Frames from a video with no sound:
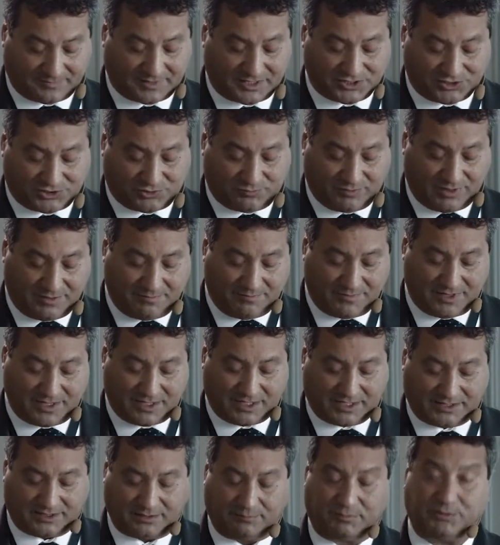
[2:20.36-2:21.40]
swim
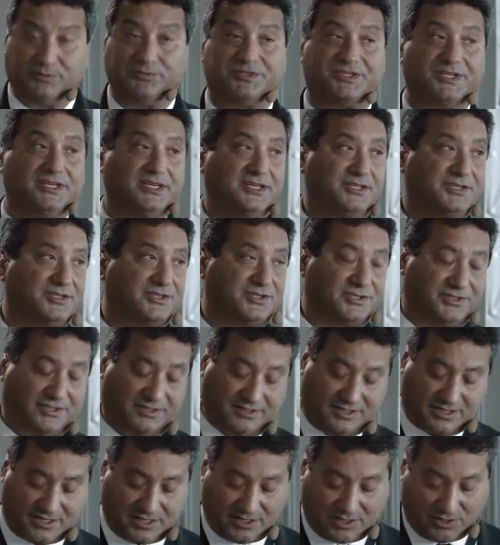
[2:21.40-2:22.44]
in the blue seas,
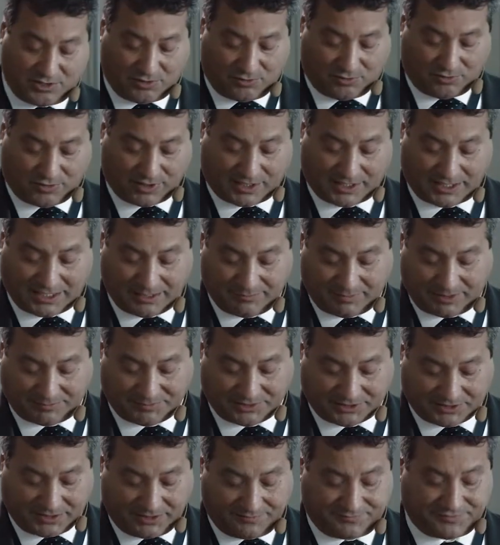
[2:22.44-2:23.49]
or climb up
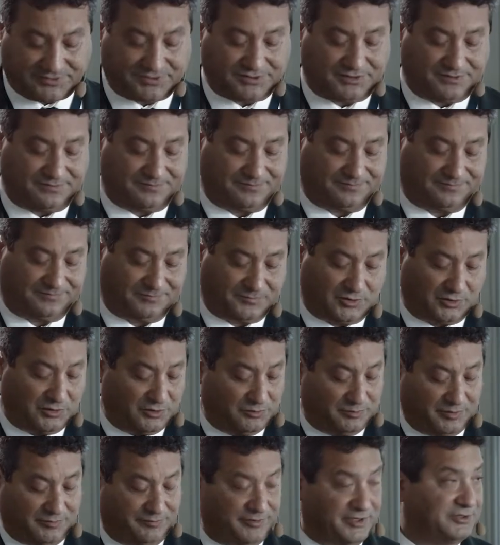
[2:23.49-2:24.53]
the cliffs, or
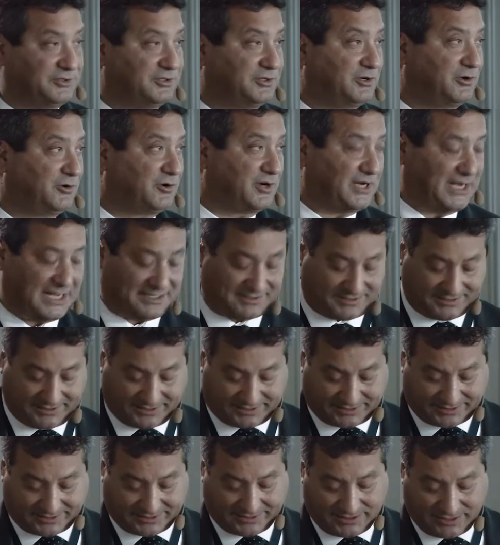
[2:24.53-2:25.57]
you prefer to go
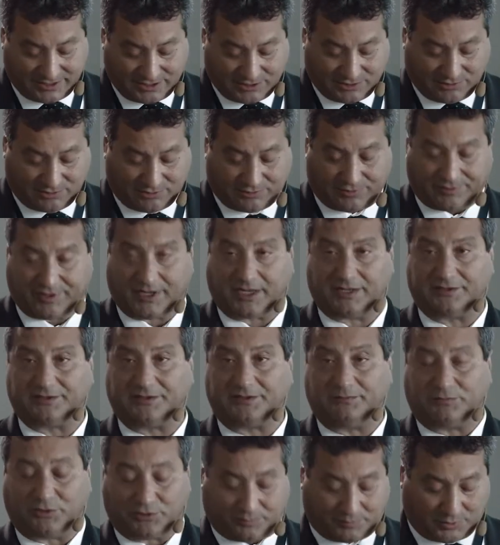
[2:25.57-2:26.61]
classic, or
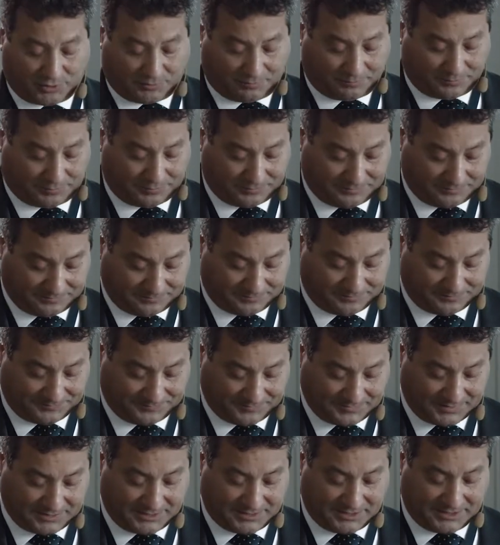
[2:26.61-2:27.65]
rather more pop,
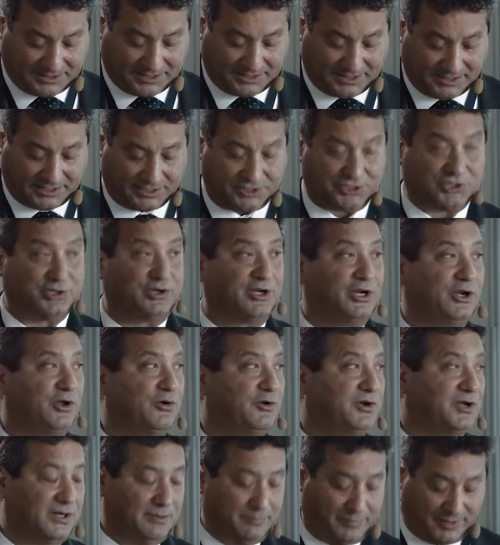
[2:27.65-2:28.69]
enjoy a
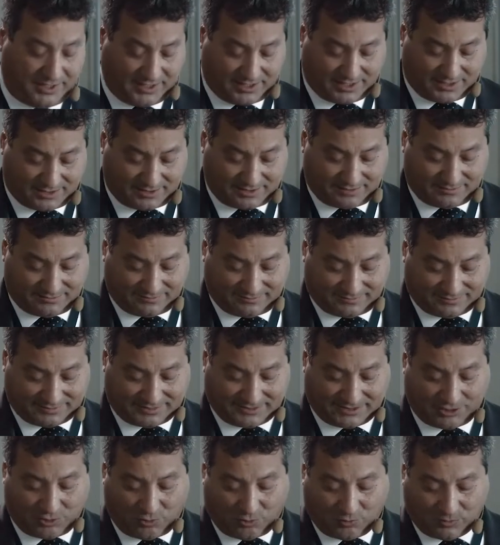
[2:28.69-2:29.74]
local beer
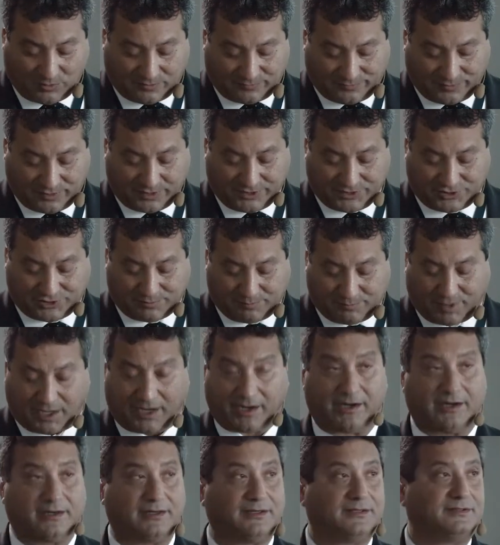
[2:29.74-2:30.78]
in an old village
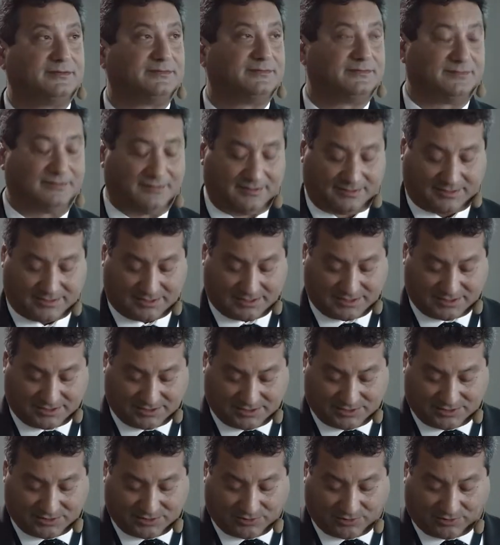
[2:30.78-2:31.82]
bar,
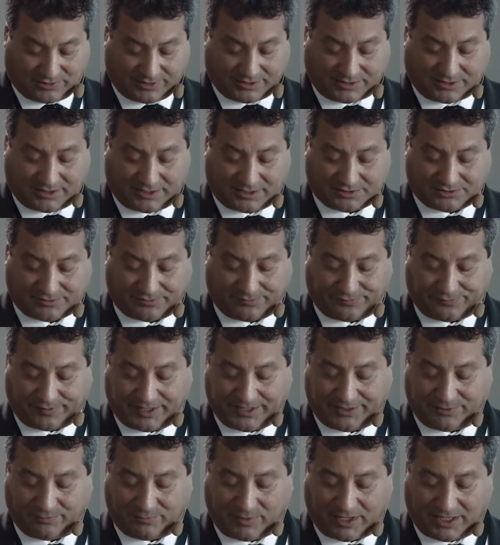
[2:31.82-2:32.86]
or a glass of
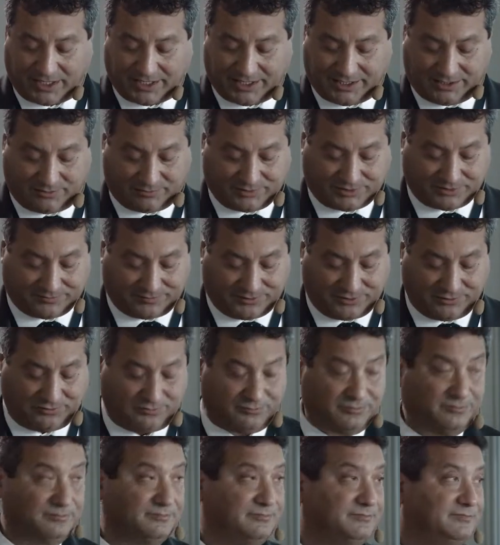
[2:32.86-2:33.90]
fine wine with a view,